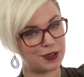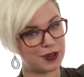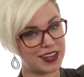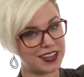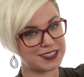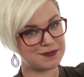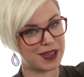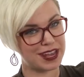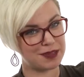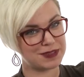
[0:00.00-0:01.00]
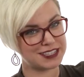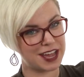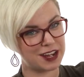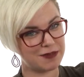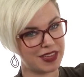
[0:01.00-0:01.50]
Greetings, my name is
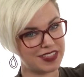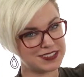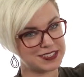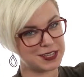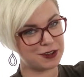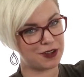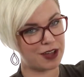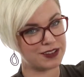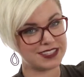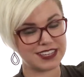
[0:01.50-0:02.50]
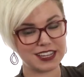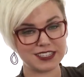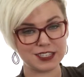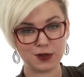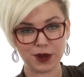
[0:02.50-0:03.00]
Autumn, and this is the Crown
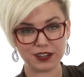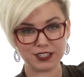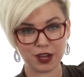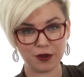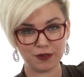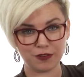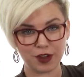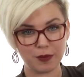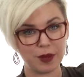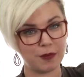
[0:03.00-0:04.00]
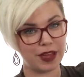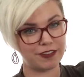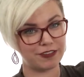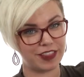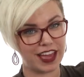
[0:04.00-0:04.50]
Estate Square Tote from
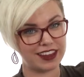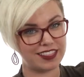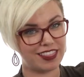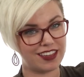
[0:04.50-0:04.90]
my flat in